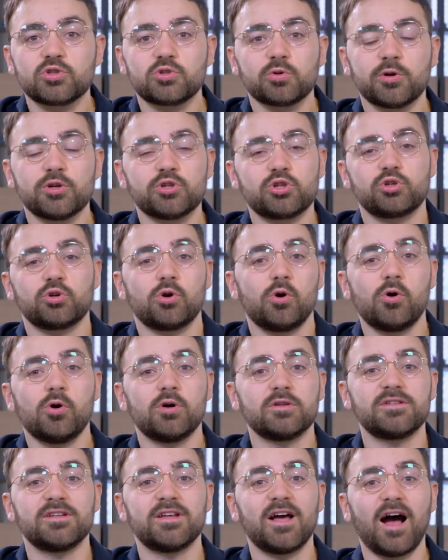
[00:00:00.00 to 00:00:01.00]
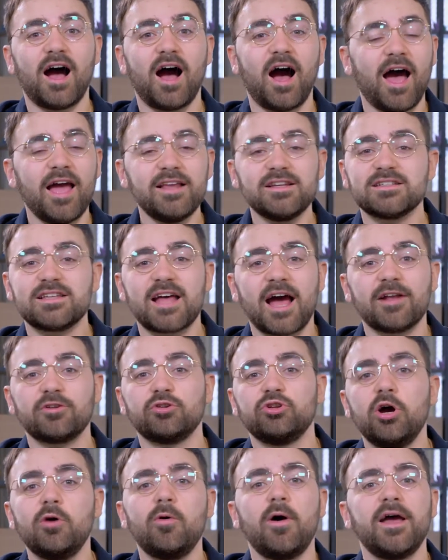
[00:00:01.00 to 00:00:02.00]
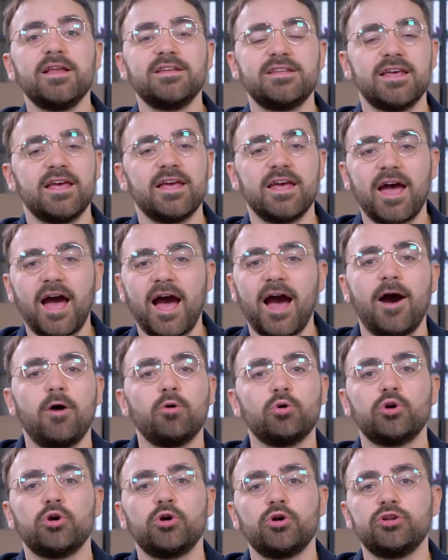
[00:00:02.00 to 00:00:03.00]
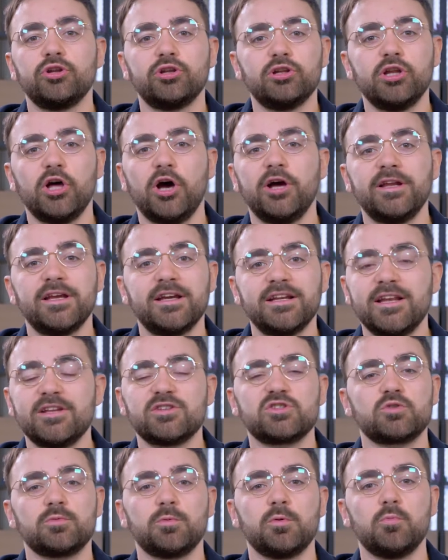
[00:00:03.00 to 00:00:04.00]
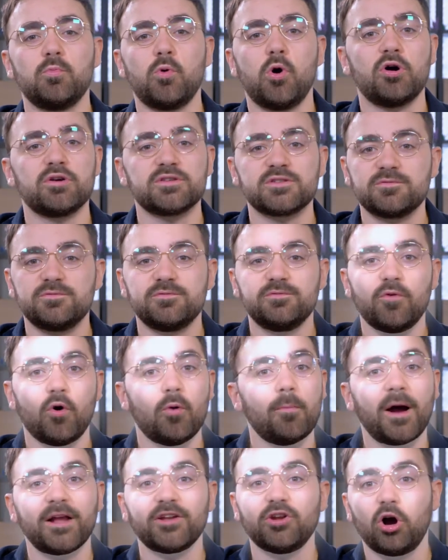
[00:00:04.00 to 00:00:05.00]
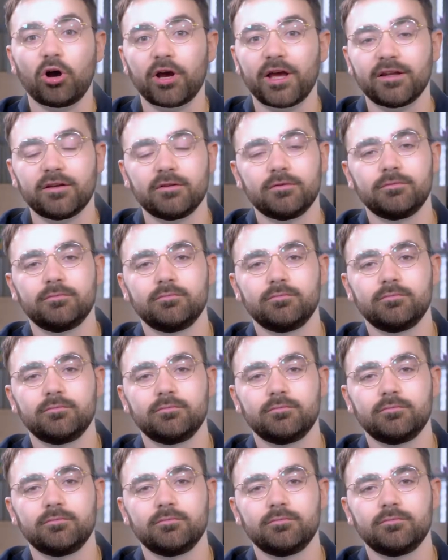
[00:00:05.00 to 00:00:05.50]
story short, I just had no idea how good learning an instrument was for my noggin.